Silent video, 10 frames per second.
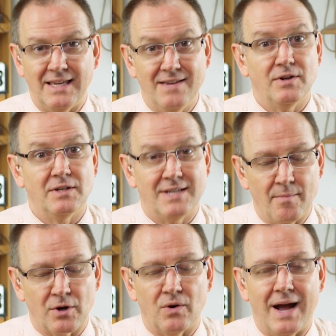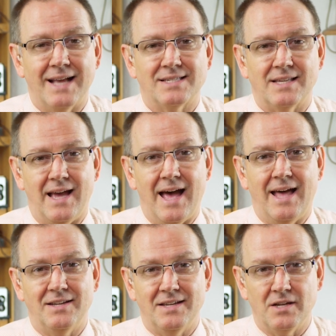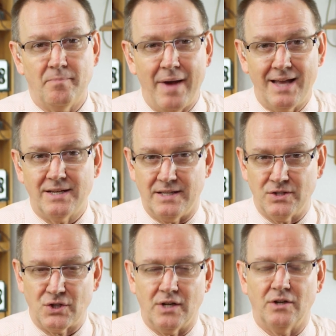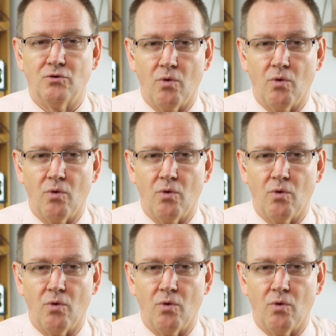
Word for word: even Democrats and independents in